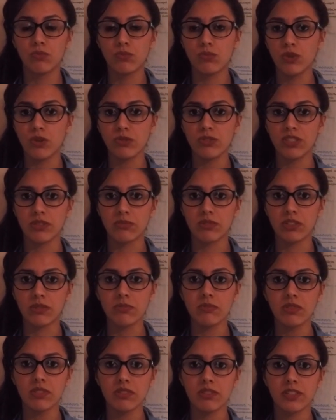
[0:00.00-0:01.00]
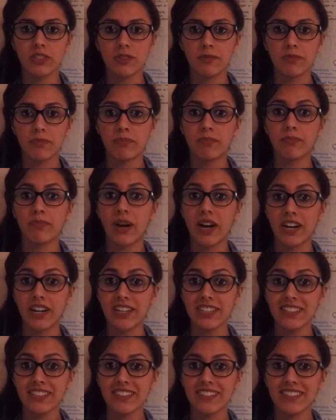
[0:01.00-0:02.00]
no symptoms,
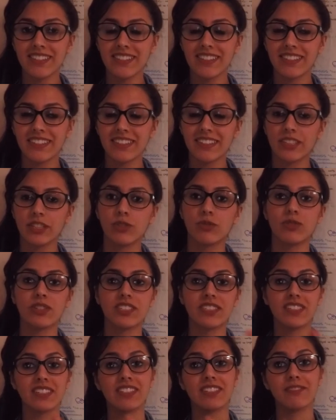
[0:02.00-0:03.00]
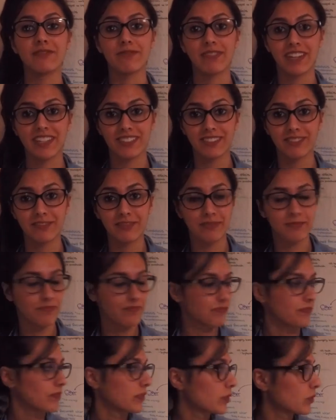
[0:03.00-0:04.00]
but you are still infected.
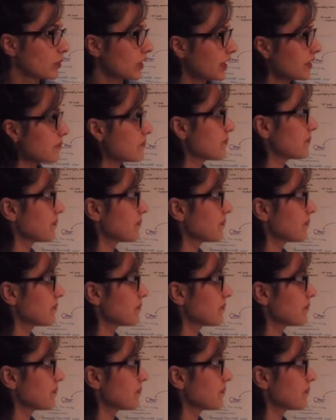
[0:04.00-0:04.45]
Okay?